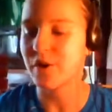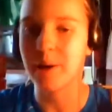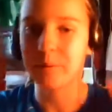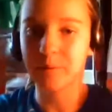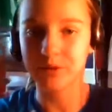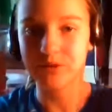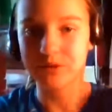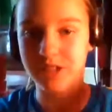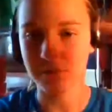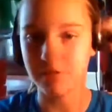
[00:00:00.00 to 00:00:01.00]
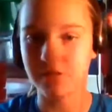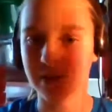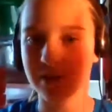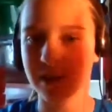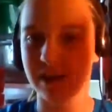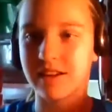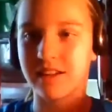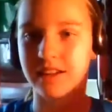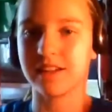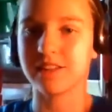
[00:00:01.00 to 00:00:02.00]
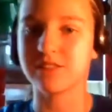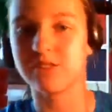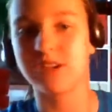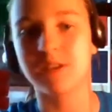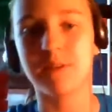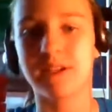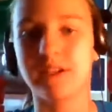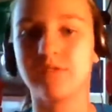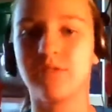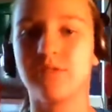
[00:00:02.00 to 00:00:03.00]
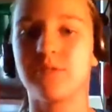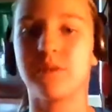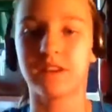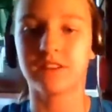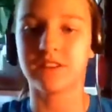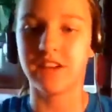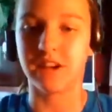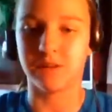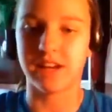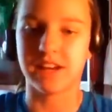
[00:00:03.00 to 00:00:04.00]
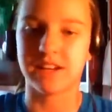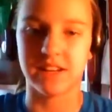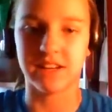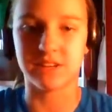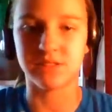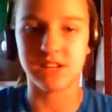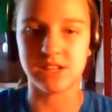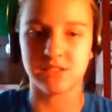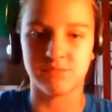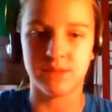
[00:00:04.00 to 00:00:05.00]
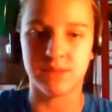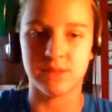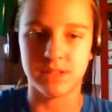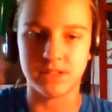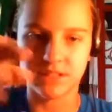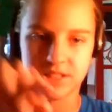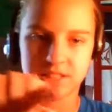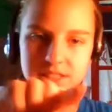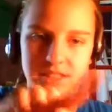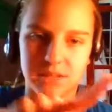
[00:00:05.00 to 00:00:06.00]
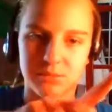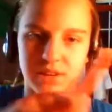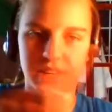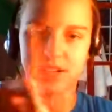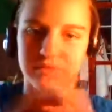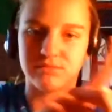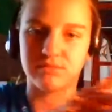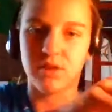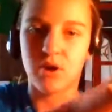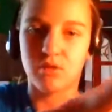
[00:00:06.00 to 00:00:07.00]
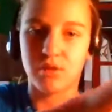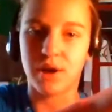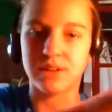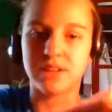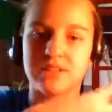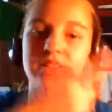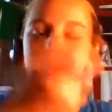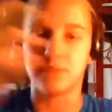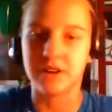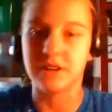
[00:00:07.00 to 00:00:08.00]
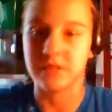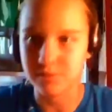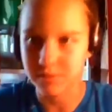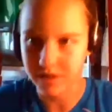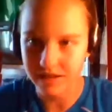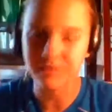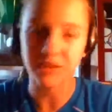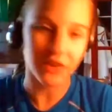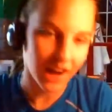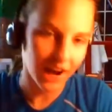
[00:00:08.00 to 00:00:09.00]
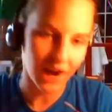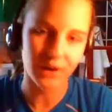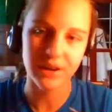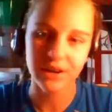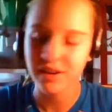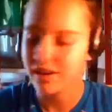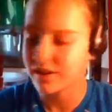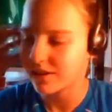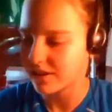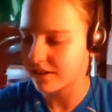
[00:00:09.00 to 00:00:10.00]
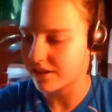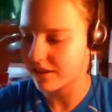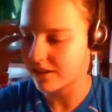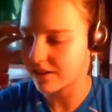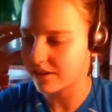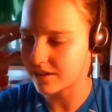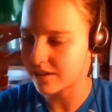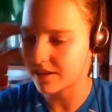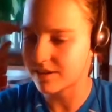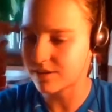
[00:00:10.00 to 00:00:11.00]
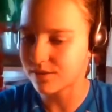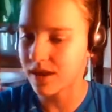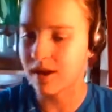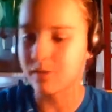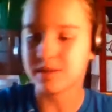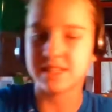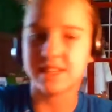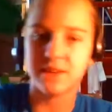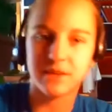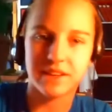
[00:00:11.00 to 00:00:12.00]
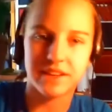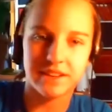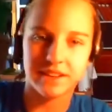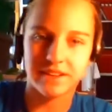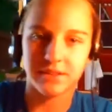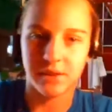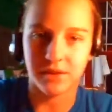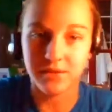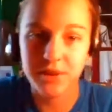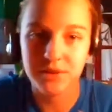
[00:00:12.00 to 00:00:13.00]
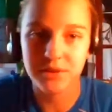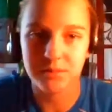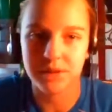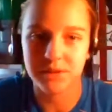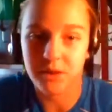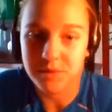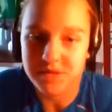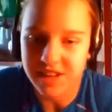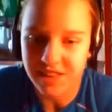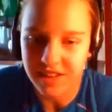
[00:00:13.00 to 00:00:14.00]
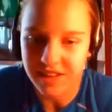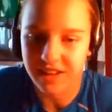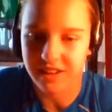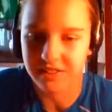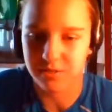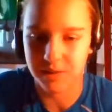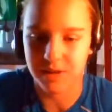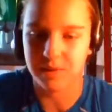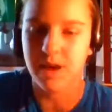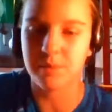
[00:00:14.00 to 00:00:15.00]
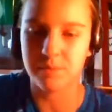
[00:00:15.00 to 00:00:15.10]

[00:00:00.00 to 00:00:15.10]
I'm going to stop the video again, and so check back in for part 3. I will add an annotation maybe somewhere around here somewhere, assuming I can figure out how. And so yeah, I will see you in, well, for you it'll be almost nothing, and for me it'll be